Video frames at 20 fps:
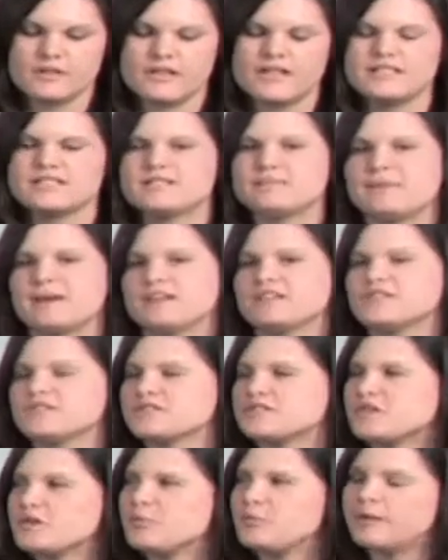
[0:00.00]

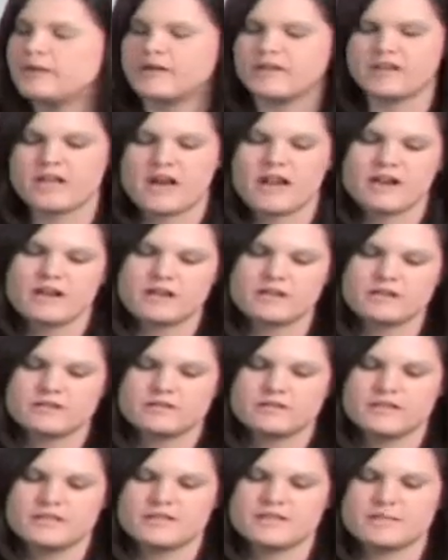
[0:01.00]
Inspectors do periodic
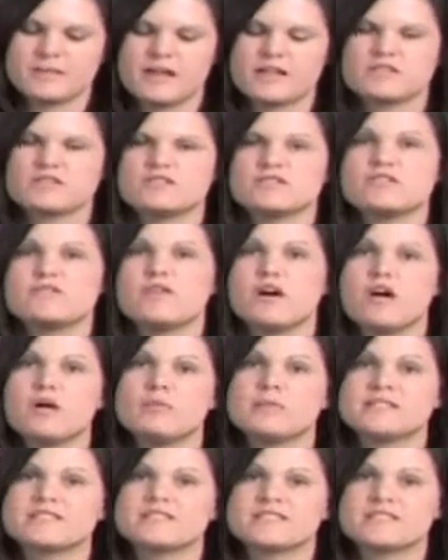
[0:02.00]
inspections of
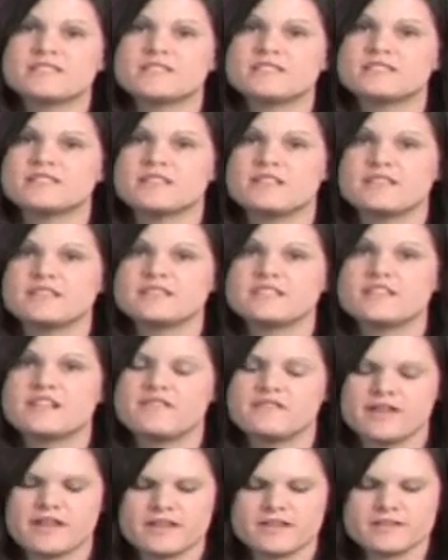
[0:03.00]
all businesses in the city
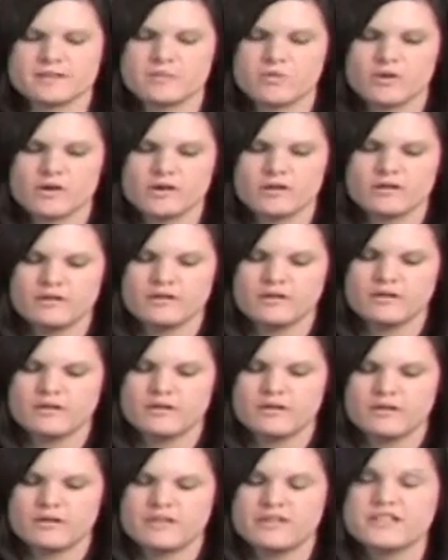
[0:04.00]
of Kingsport.
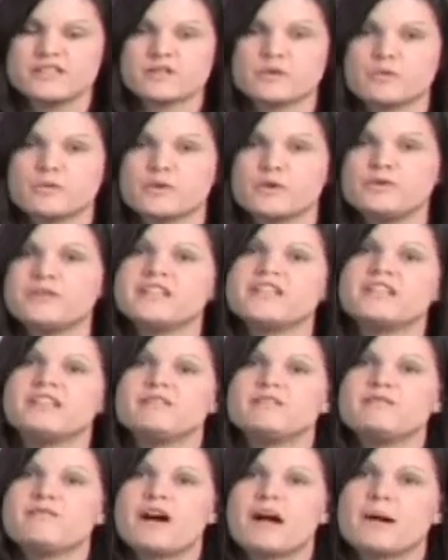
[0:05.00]
These are
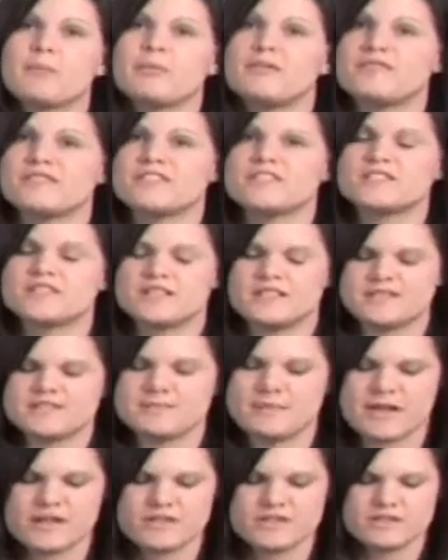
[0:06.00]
routine fire prevention
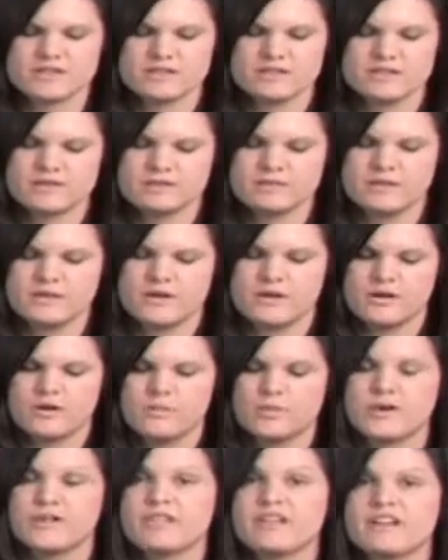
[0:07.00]
inspections.
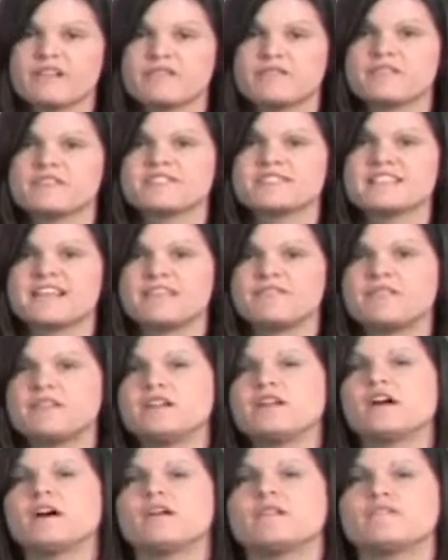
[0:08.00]
We are there for the
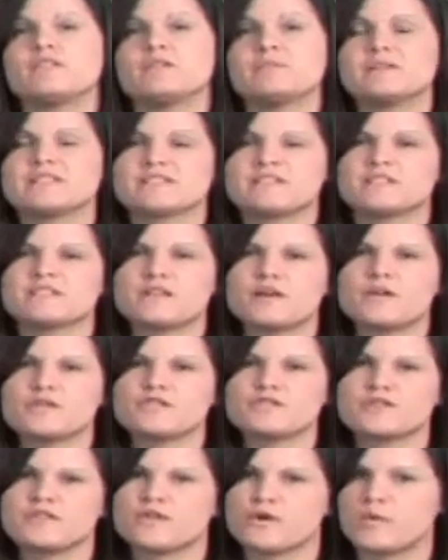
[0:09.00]
safety of the business
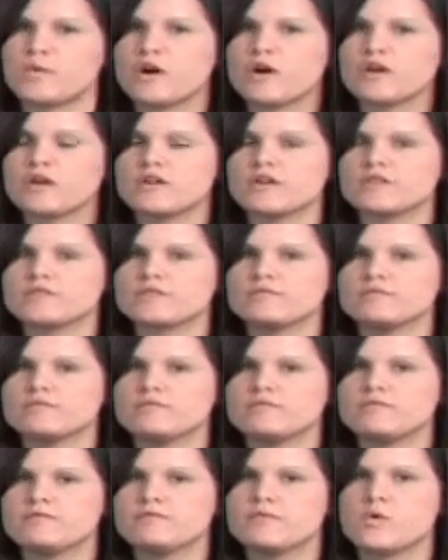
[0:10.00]
owners and their workers,
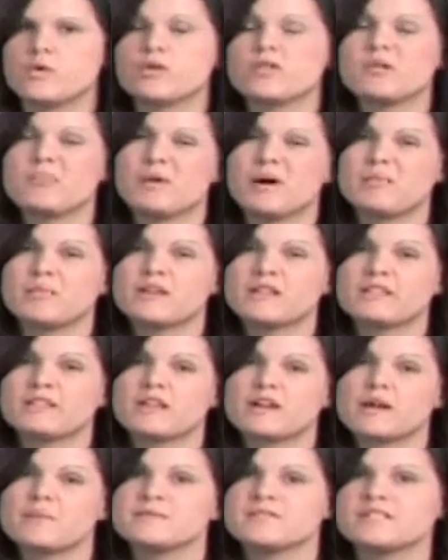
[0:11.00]
for the public
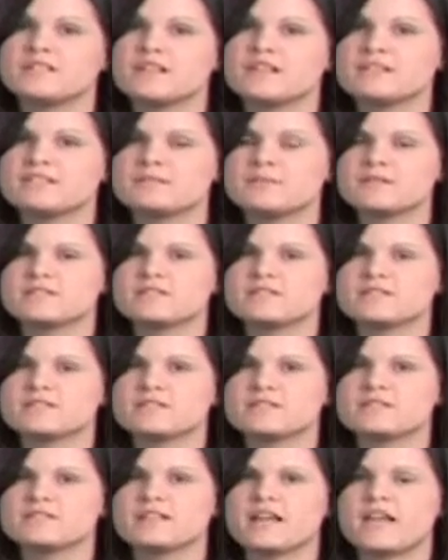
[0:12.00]
that comes into these
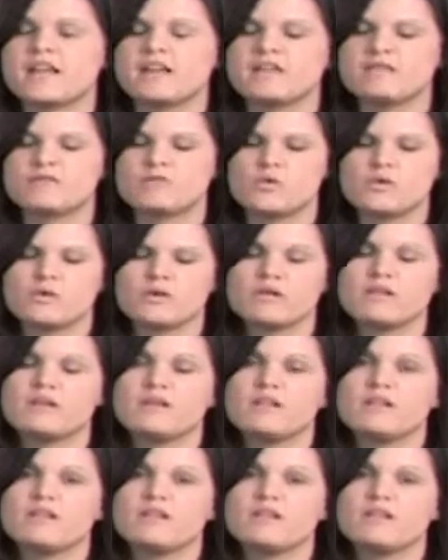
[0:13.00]
businesses, and for